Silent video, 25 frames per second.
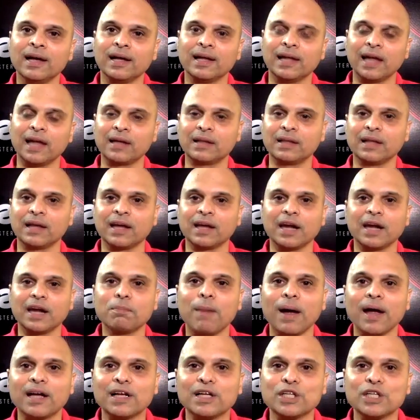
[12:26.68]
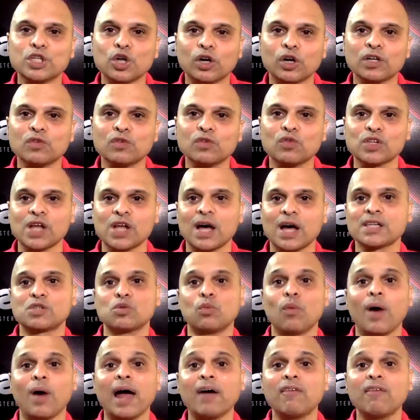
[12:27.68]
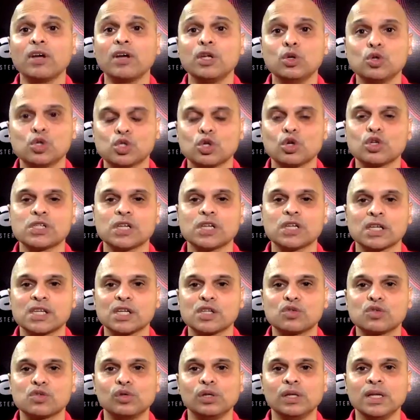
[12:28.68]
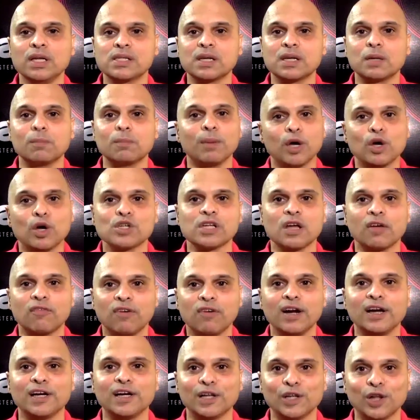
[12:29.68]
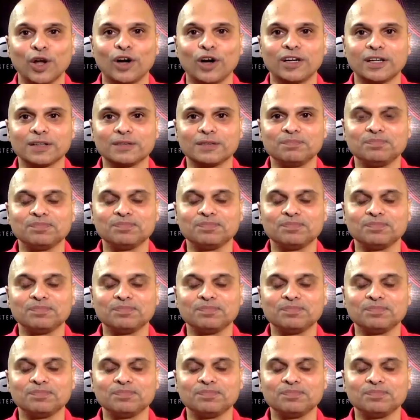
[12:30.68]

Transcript: like the great Michael Jordan was asked, why were you so successful? He said, because I failed a lot.